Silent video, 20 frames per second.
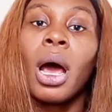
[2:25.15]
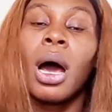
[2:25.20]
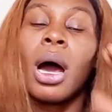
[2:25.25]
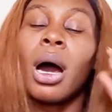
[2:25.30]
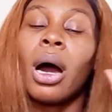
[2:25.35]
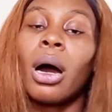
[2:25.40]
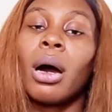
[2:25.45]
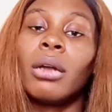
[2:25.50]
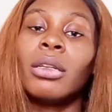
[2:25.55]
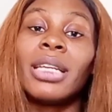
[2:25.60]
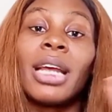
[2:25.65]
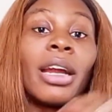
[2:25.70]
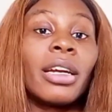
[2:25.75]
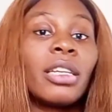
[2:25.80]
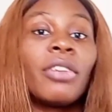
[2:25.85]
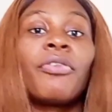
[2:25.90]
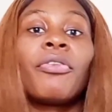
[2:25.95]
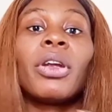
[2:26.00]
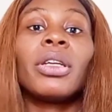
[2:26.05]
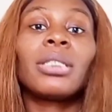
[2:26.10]
There are
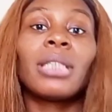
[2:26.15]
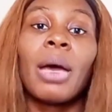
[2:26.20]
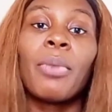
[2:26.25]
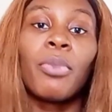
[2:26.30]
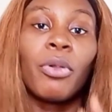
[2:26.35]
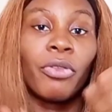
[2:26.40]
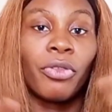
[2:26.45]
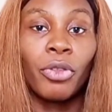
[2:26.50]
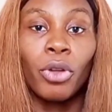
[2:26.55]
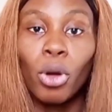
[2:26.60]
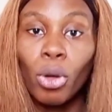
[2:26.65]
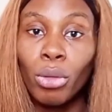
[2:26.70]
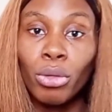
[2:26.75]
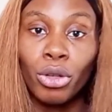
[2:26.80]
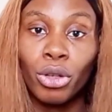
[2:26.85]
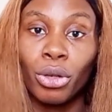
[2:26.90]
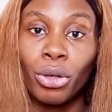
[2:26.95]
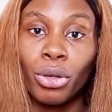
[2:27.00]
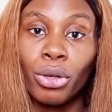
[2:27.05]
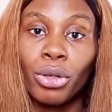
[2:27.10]
different type of
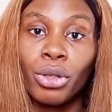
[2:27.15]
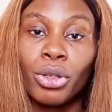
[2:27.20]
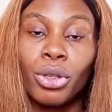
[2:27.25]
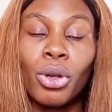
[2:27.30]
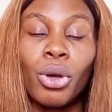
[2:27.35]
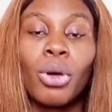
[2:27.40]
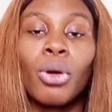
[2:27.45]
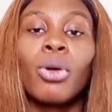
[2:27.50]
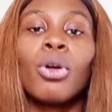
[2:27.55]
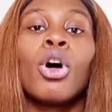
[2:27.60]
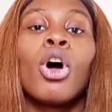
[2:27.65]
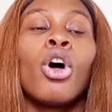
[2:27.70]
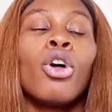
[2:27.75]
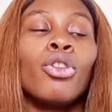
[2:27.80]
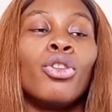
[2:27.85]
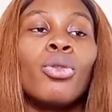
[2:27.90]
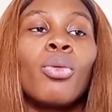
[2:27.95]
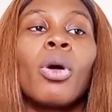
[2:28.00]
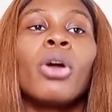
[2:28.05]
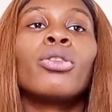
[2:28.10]
closures, so
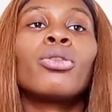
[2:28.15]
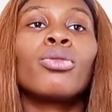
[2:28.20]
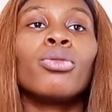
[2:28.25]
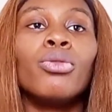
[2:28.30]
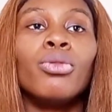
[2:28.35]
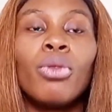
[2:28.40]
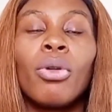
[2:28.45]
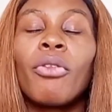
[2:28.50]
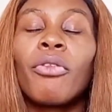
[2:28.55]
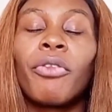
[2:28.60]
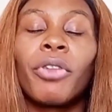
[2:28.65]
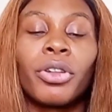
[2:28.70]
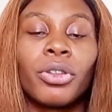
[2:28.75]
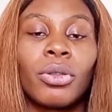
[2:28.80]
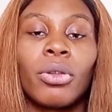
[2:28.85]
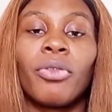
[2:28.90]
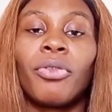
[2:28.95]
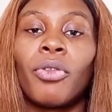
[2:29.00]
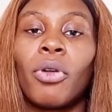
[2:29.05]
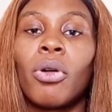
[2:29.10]
you want to know
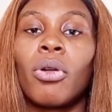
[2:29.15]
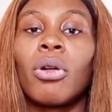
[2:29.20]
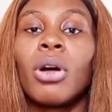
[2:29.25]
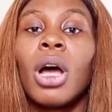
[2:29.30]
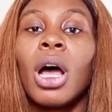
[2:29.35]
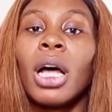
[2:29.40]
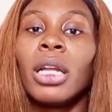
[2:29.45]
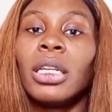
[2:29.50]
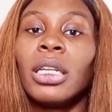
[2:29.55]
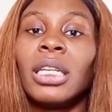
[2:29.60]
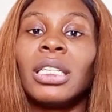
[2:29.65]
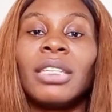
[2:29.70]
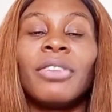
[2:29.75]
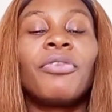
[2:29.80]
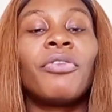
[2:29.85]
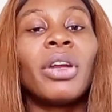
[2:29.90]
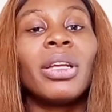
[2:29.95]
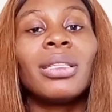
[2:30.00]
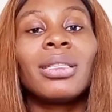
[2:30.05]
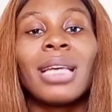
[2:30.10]
first of all the
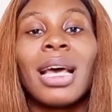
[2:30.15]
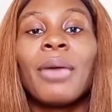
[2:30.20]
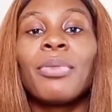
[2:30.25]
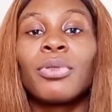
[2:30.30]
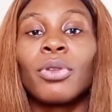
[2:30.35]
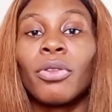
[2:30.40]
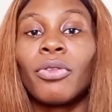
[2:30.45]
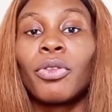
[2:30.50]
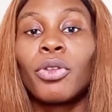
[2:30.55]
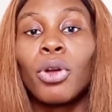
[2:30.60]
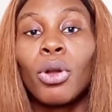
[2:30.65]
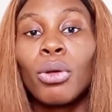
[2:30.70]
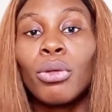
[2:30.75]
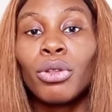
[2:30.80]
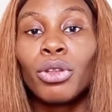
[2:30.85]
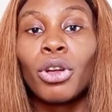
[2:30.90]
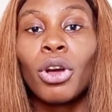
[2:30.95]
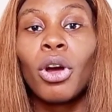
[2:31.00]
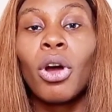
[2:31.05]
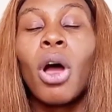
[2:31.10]
different types of
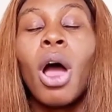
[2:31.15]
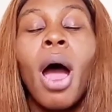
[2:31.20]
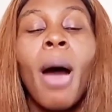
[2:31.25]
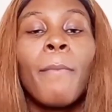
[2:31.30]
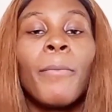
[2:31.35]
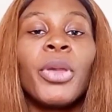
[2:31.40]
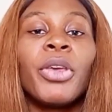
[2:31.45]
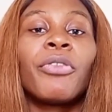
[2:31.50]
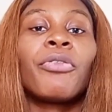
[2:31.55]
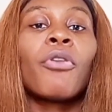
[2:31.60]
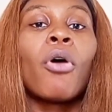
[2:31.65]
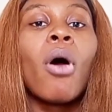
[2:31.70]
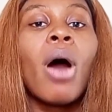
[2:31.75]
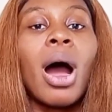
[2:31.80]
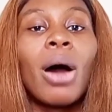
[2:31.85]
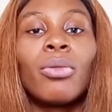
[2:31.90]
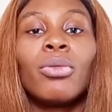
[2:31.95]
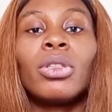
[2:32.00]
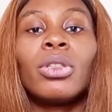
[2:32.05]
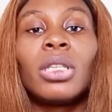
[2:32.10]
closure before
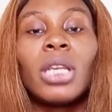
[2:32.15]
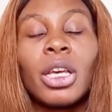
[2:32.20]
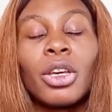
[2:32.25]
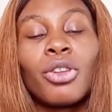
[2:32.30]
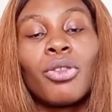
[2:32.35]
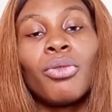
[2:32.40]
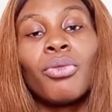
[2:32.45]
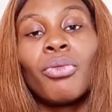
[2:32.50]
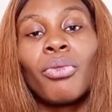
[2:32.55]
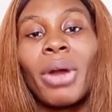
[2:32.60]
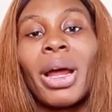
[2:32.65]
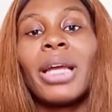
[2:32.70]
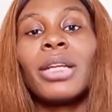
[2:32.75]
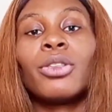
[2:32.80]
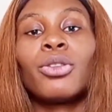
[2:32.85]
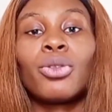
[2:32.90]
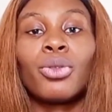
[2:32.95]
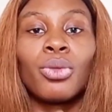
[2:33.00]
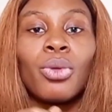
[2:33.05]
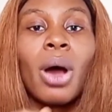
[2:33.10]
I will take you
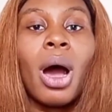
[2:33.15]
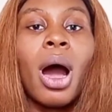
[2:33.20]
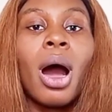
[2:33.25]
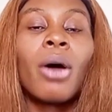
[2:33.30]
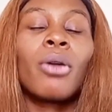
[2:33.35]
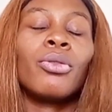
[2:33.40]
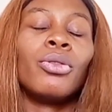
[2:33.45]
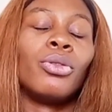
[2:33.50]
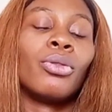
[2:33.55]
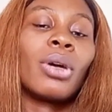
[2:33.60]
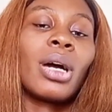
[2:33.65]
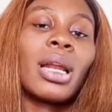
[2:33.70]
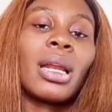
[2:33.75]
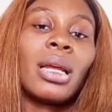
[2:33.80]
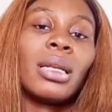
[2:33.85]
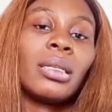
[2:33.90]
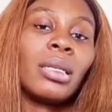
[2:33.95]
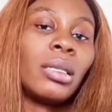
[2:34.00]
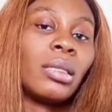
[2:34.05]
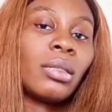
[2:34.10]
right to how you can
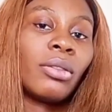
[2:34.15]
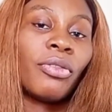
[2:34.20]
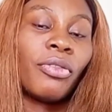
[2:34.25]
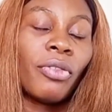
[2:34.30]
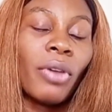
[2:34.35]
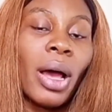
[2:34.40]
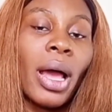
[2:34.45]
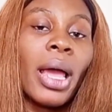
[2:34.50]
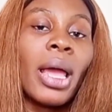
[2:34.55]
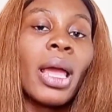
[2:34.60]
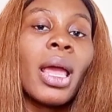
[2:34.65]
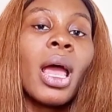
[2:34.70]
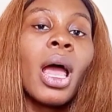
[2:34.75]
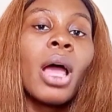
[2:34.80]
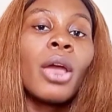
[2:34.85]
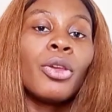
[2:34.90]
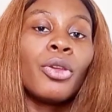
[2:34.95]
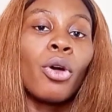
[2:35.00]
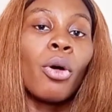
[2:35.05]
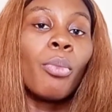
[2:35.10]
identify
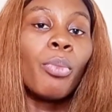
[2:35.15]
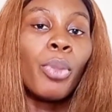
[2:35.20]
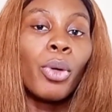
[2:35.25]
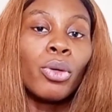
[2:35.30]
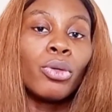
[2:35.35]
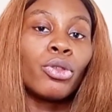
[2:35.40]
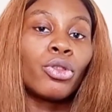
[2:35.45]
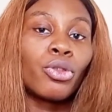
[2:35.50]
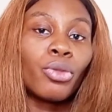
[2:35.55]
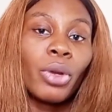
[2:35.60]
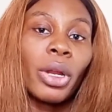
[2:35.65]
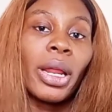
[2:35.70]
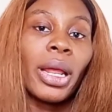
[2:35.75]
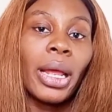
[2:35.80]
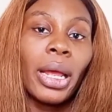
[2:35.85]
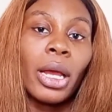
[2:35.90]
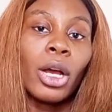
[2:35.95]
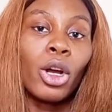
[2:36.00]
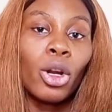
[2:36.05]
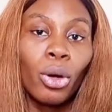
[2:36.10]
your bone straight
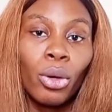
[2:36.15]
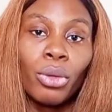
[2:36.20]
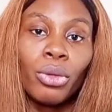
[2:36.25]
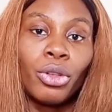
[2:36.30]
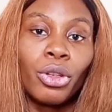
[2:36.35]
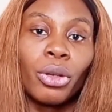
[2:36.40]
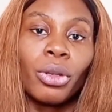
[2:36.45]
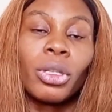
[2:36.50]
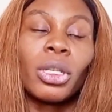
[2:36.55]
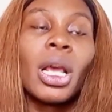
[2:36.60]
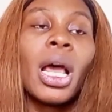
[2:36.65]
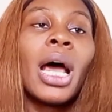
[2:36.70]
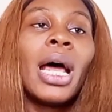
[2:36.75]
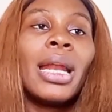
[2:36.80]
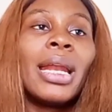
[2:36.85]
hair closures.